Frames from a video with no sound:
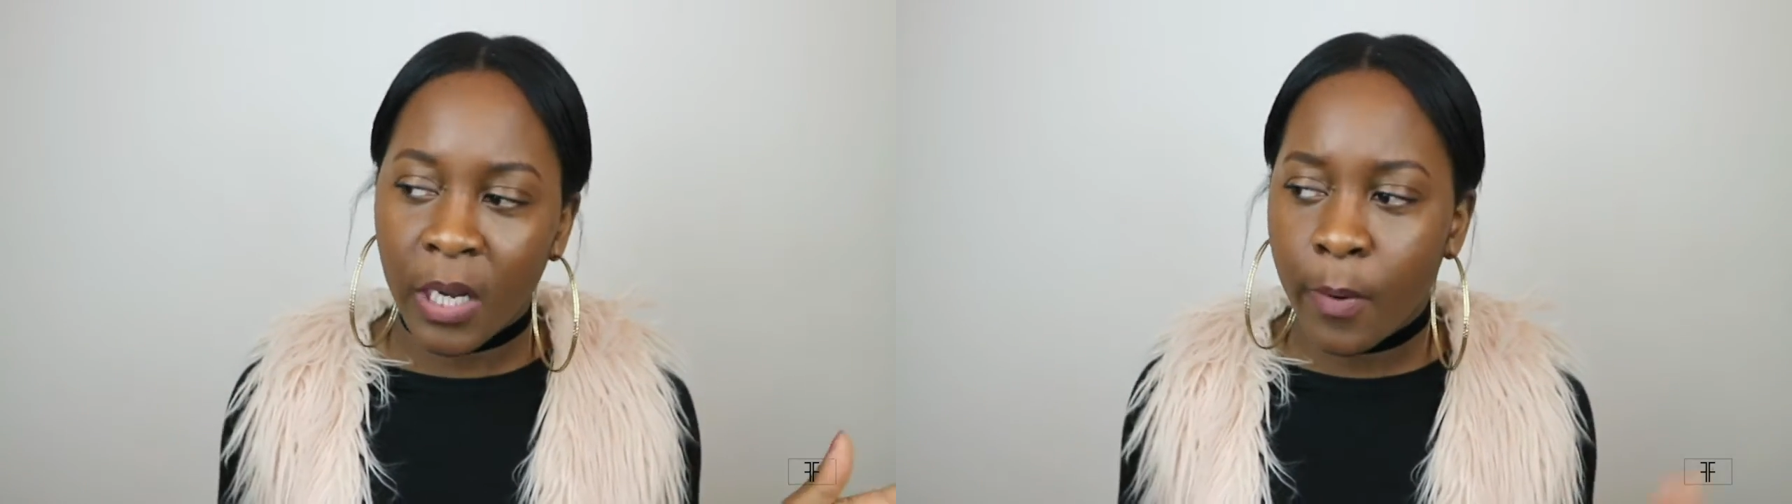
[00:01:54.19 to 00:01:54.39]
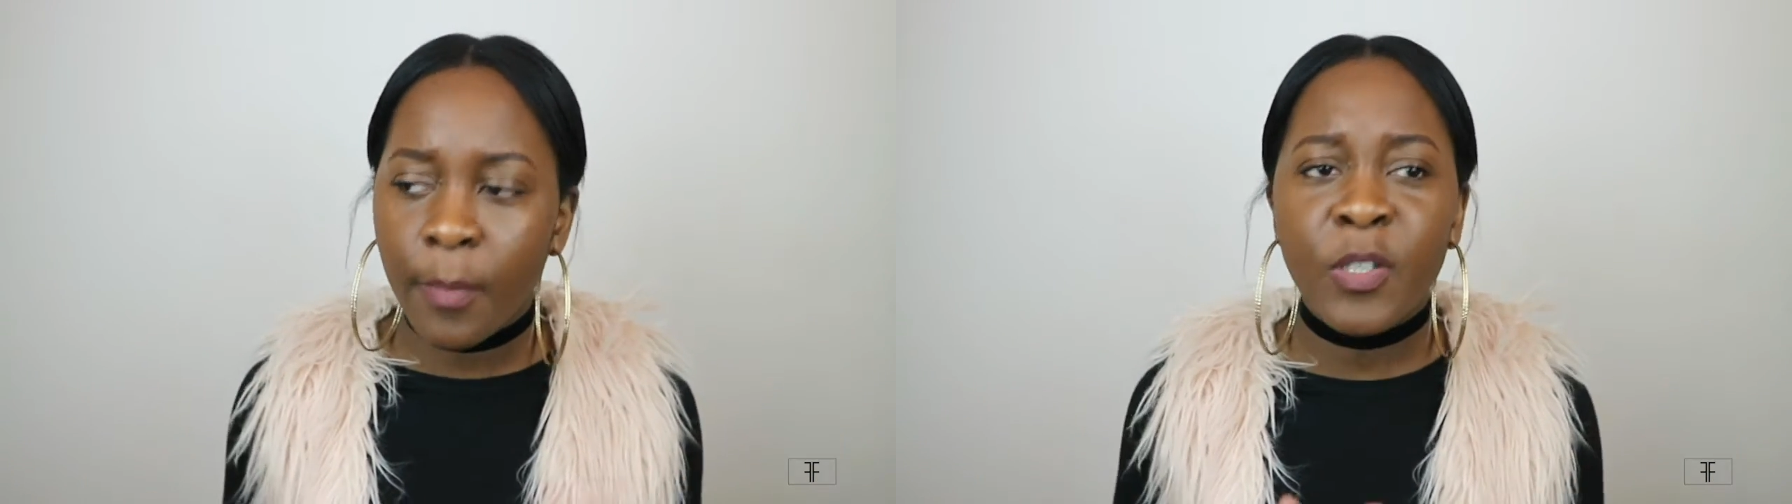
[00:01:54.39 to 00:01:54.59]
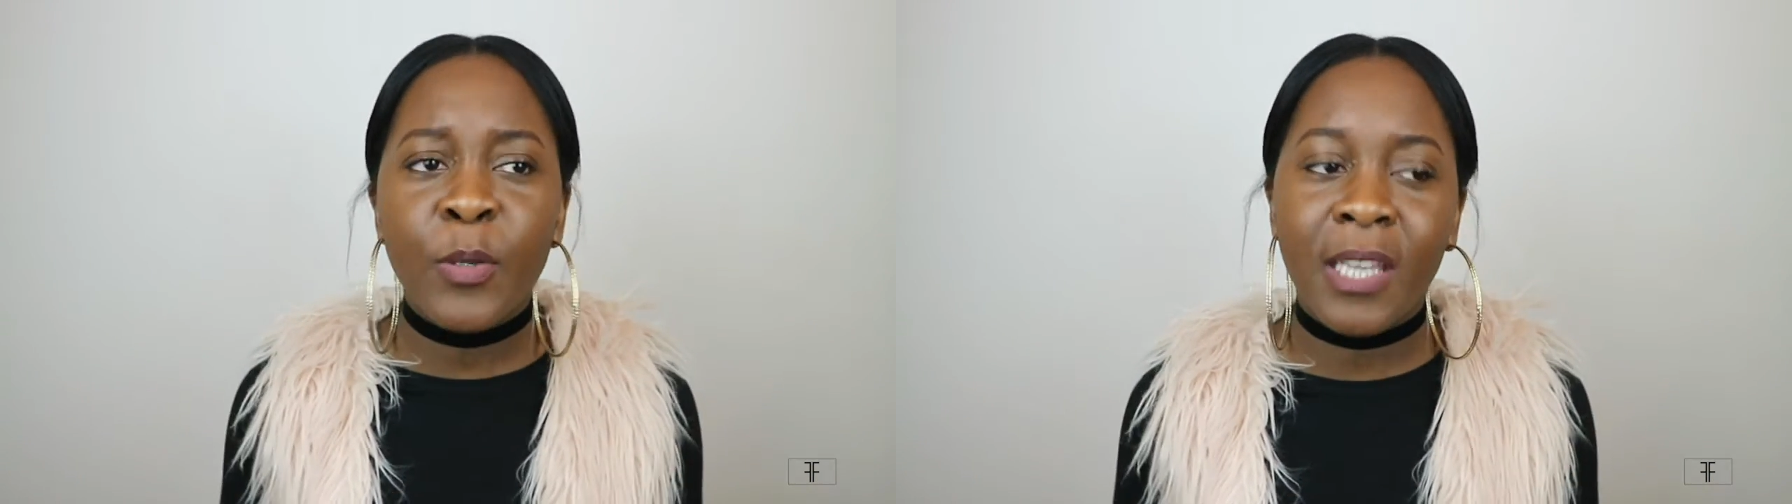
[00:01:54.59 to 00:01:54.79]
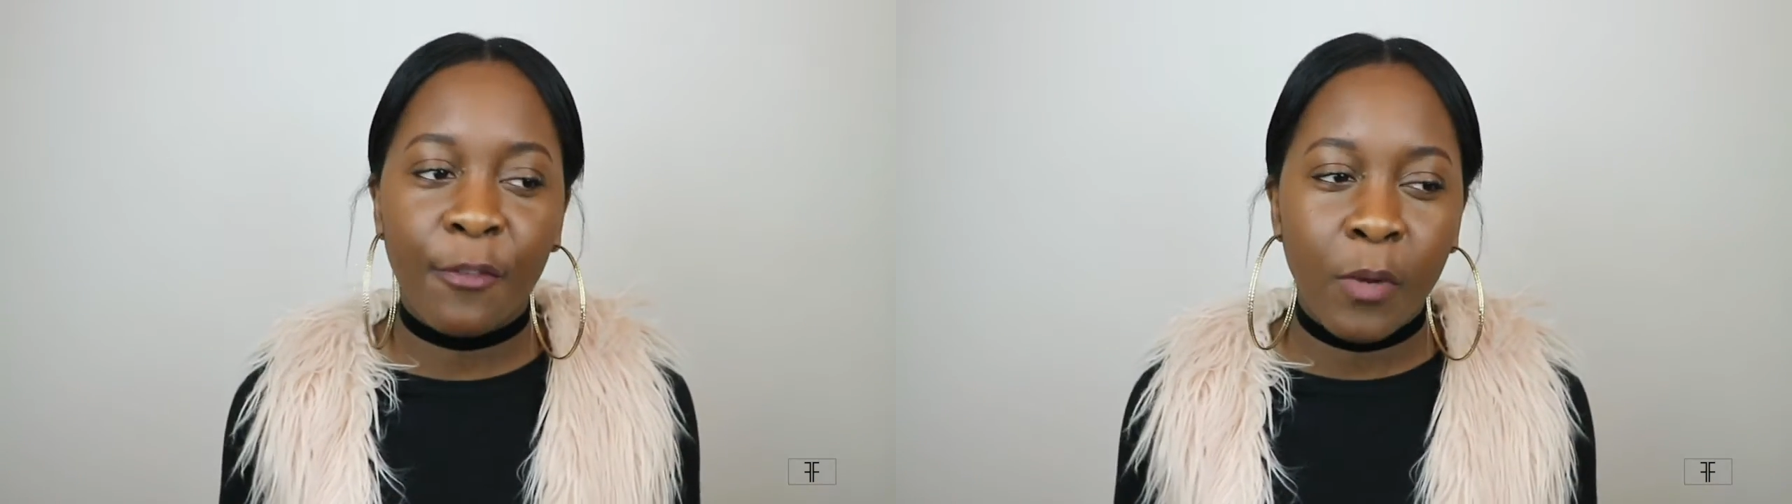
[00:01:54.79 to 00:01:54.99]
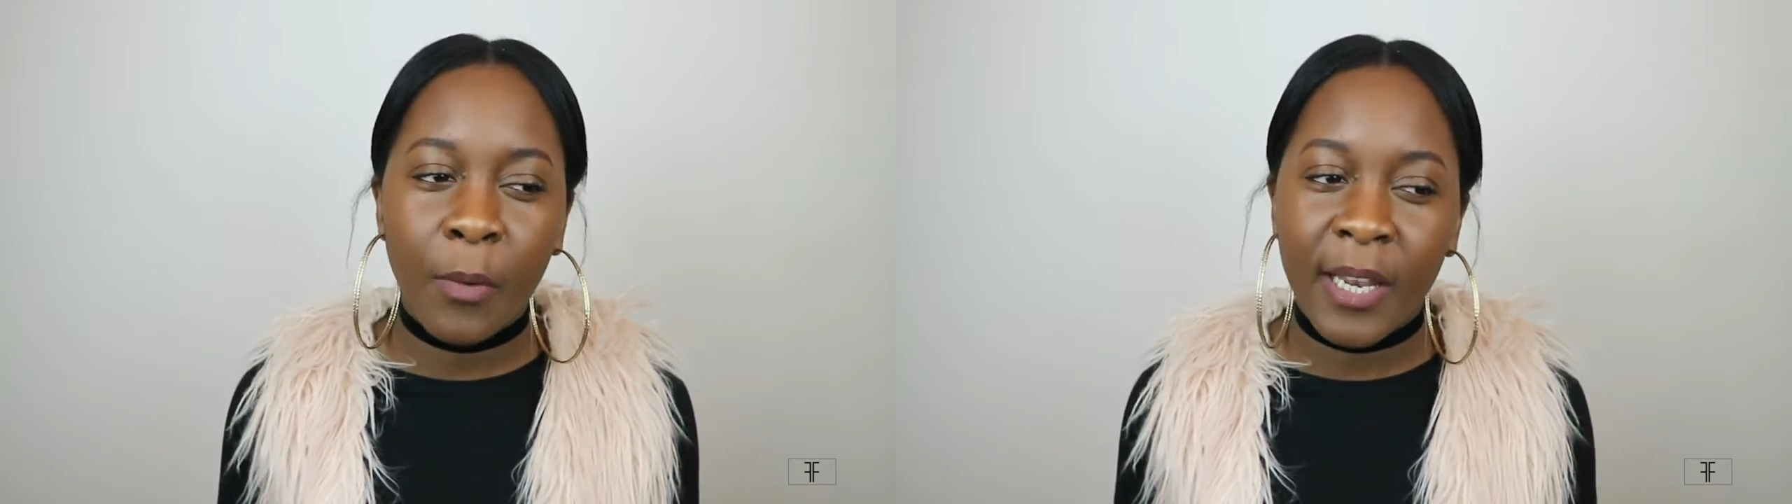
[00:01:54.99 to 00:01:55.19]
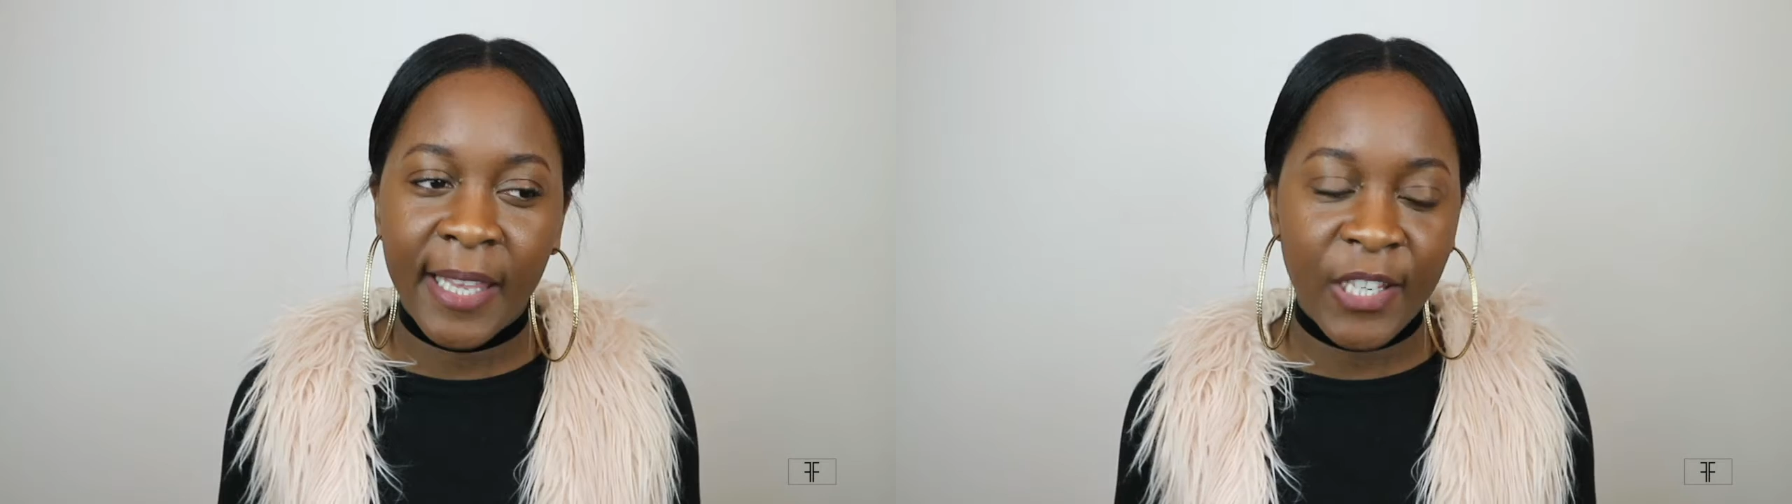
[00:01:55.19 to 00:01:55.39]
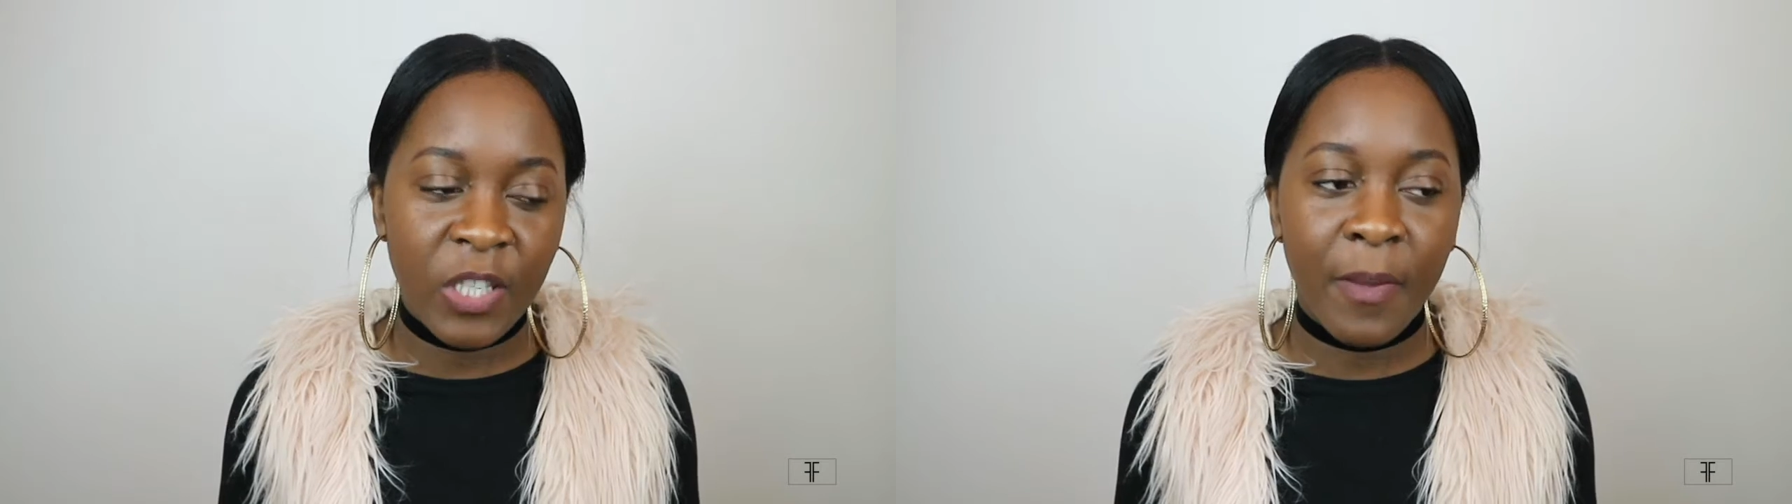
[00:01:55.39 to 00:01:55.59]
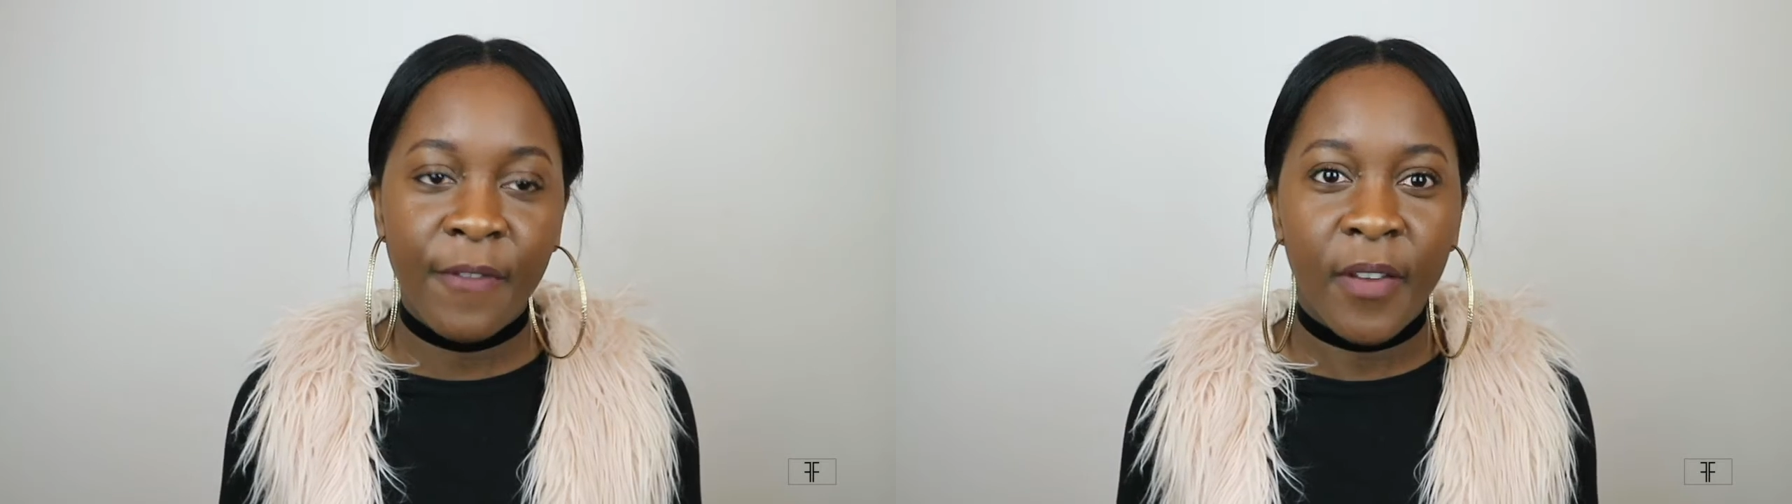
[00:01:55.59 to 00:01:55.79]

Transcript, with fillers: I'll probably do a giveaway when I get to my